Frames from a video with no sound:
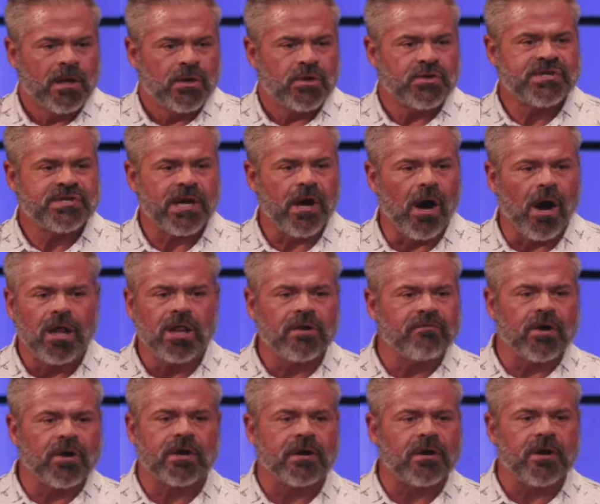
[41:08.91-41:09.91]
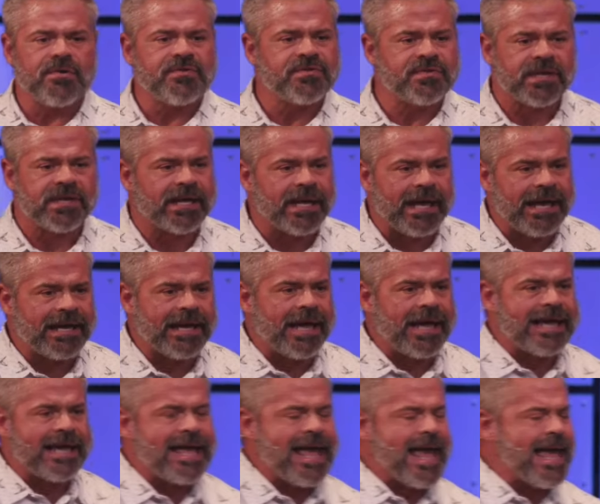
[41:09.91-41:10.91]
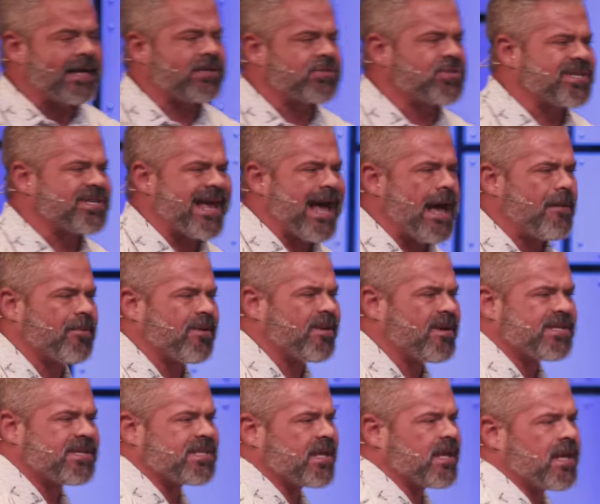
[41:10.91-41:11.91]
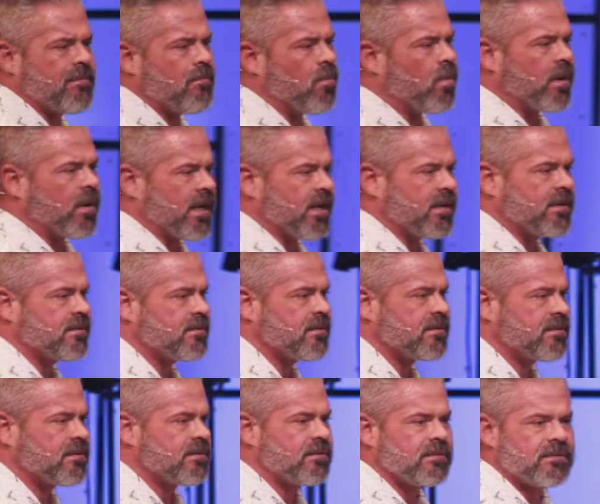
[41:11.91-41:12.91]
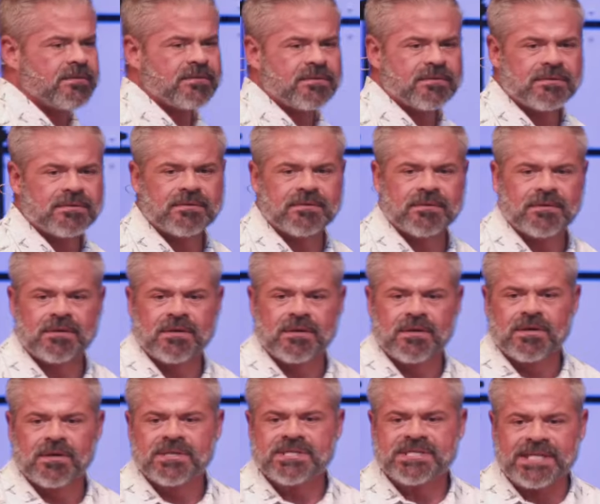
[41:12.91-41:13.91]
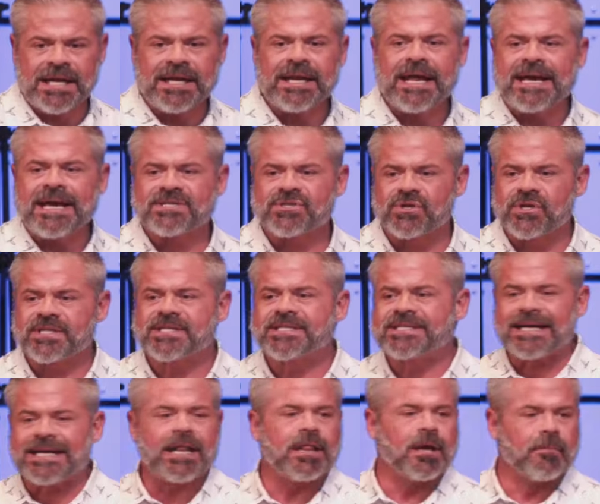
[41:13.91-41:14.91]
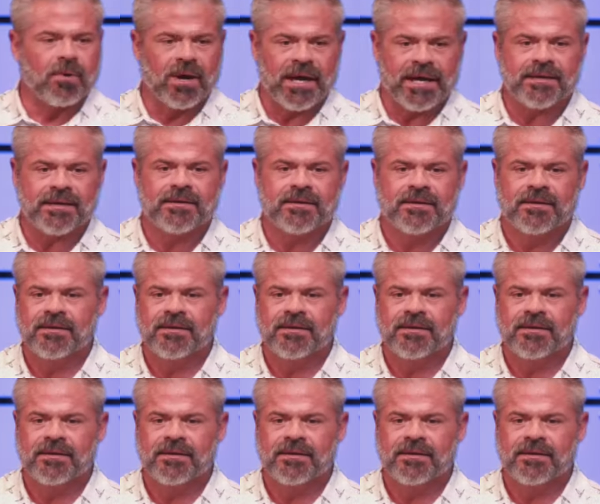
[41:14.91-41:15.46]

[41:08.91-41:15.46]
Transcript: You see, all of our growth, it, it can't just happen on a Sunday morning. Sundays are to celebrate.